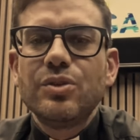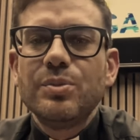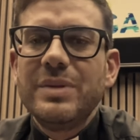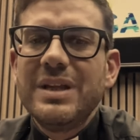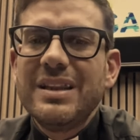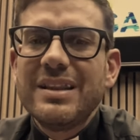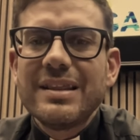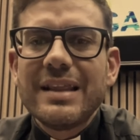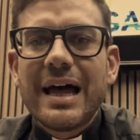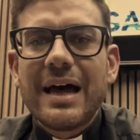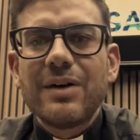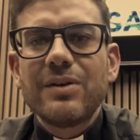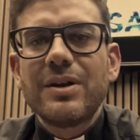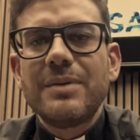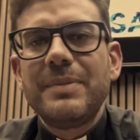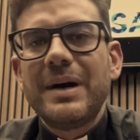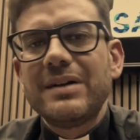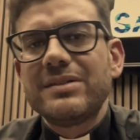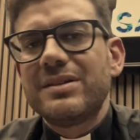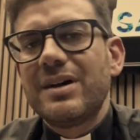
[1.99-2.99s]
be loud
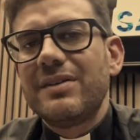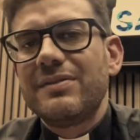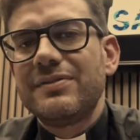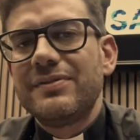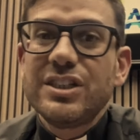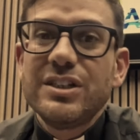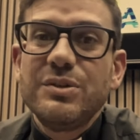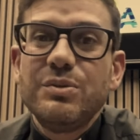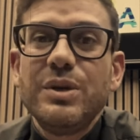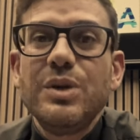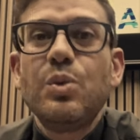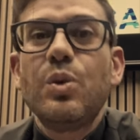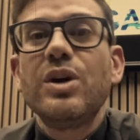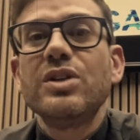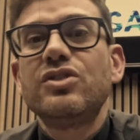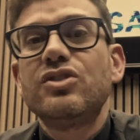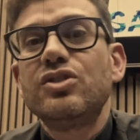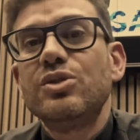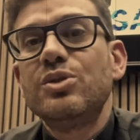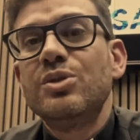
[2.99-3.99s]
about our faith. We
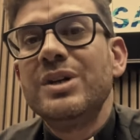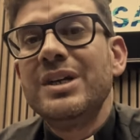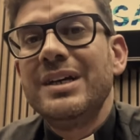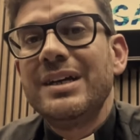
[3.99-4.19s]
want to